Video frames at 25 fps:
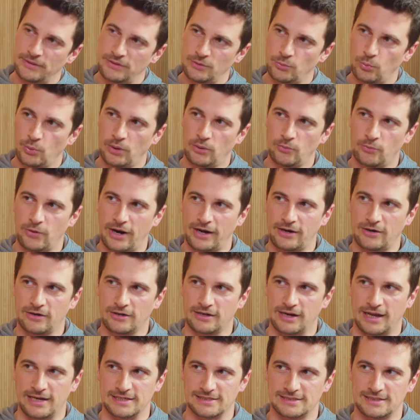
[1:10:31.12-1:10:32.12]
but you will
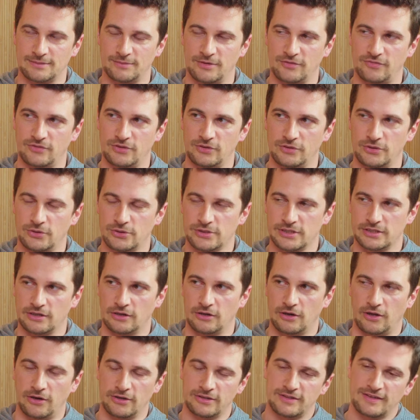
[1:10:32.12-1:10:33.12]
recognize them if you use
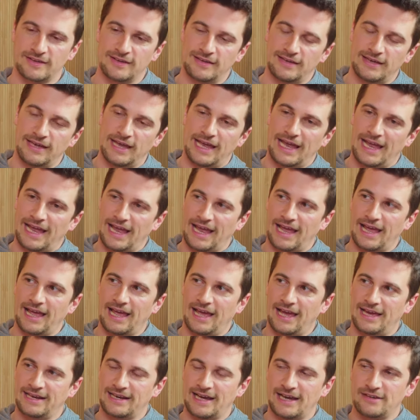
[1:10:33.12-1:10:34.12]
it a lot.
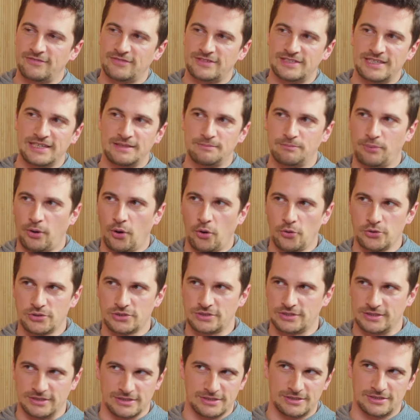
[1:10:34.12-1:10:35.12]
And I've seen
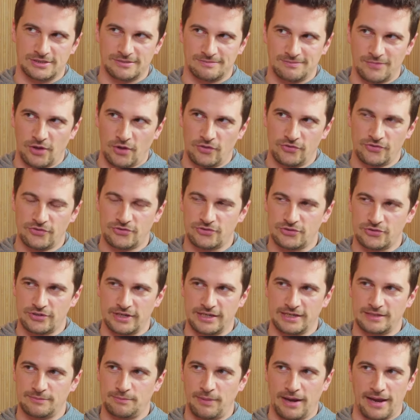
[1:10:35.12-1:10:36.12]
posters on the
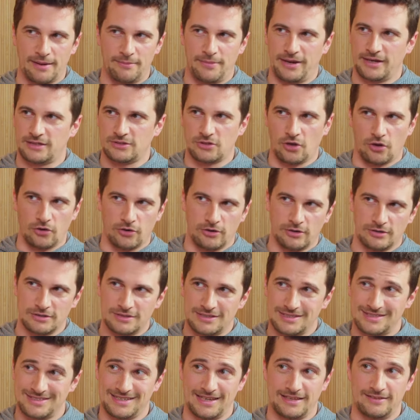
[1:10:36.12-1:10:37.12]
street by
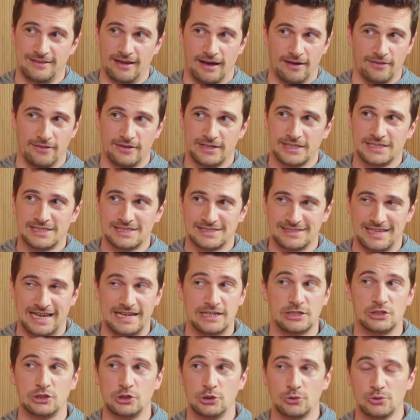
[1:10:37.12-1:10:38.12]
McDonald's and others
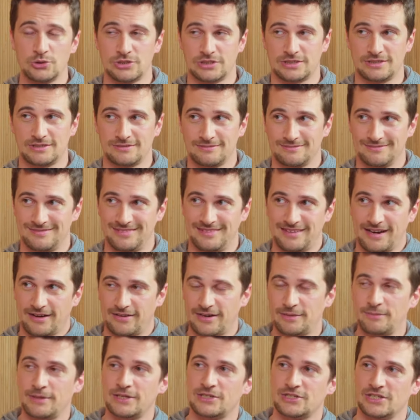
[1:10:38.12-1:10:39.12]
that used
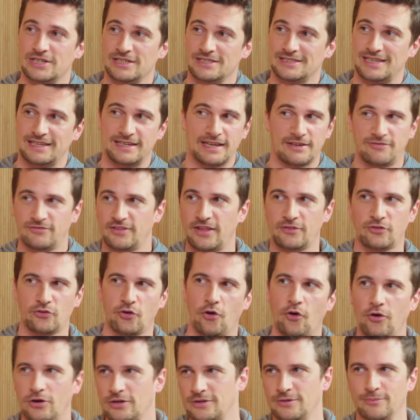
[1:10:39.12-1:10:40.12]
their images and they've
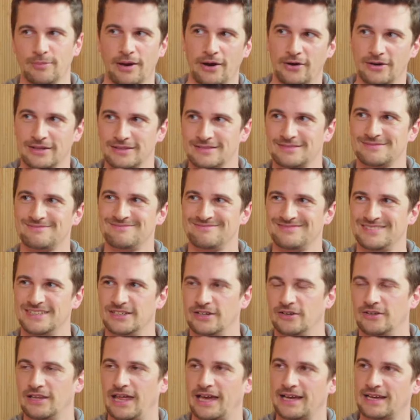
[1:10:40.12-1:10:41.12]
not talked about it.
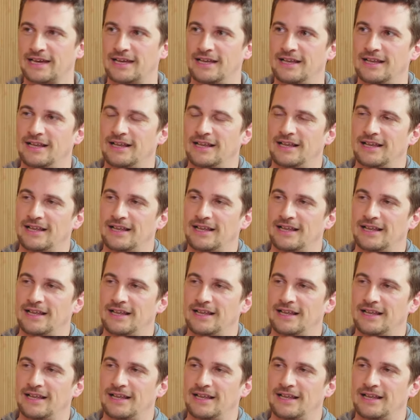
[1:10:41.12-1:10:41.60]
You know, like